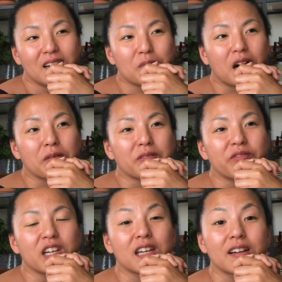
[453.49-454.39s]
problem
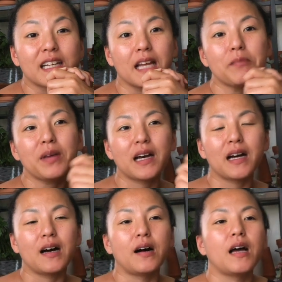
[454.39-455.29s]
video again, but
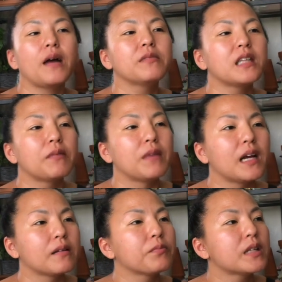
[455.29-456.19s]
I haven't done
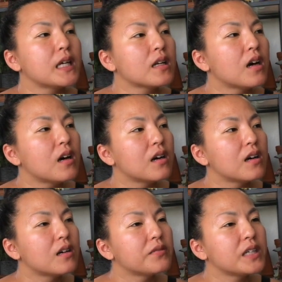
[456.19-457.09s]
my plant
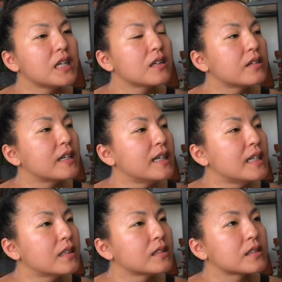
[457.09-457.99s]
haul video,
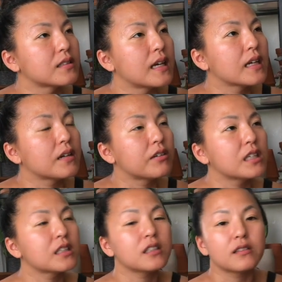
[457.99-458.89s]
and also like
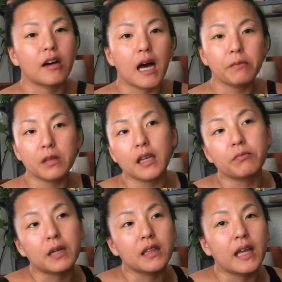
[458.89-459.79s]
wanted to do an update
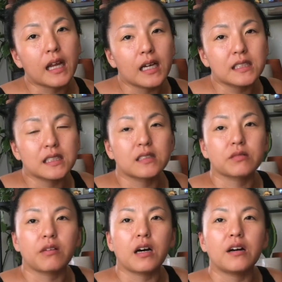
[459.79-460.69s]
on my LICAs
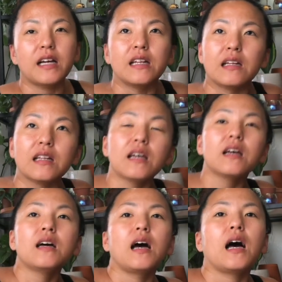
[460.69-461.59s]
as well, and
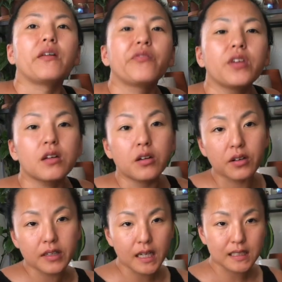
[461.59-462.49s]
I have a few
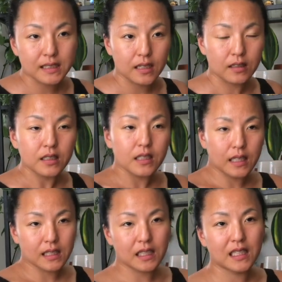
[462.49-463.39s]
Hoyas that I
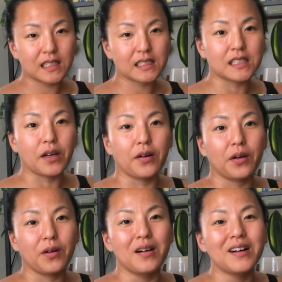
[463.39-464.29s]
collected,
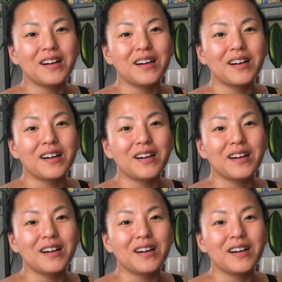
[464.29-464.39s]
so